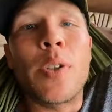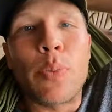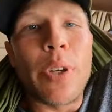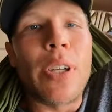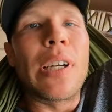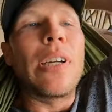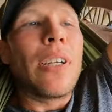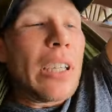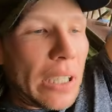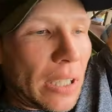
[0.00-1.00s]
It's been a
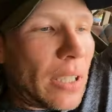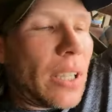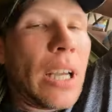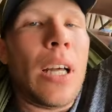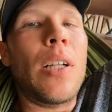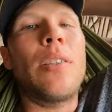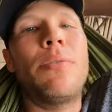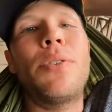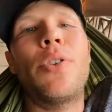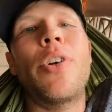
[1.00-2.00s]
hell
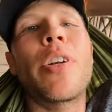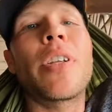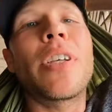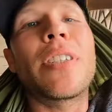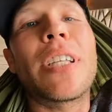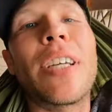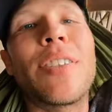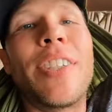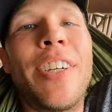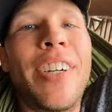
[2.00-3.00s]
of a journey to get
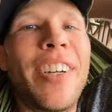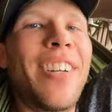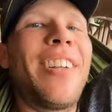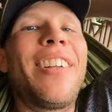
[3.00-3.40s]
down here,